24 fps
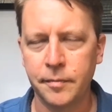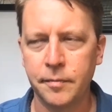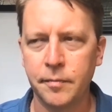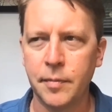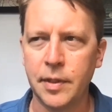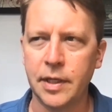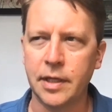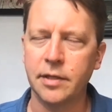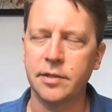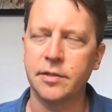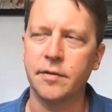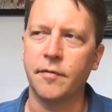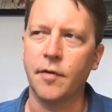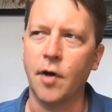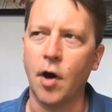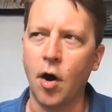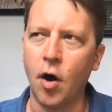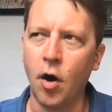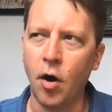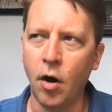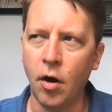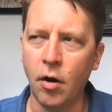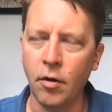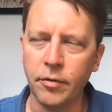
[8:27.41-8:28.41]
because of
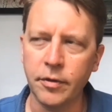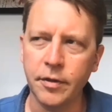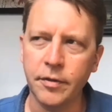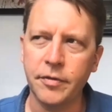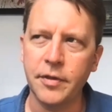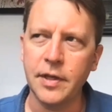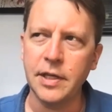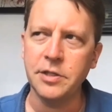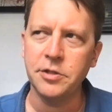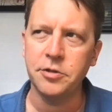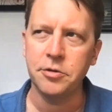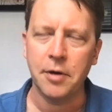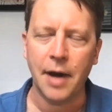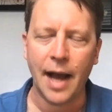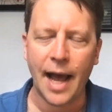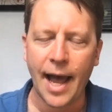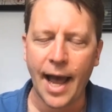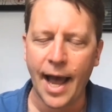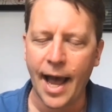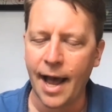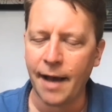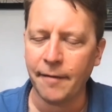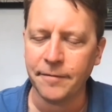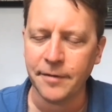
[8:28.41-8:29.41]
all the things you
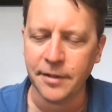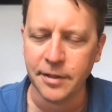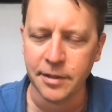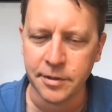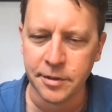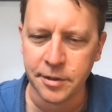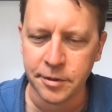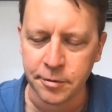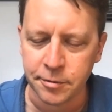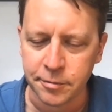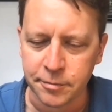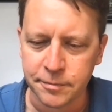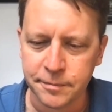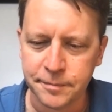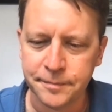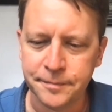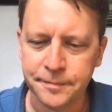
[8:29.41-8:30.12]
have to do.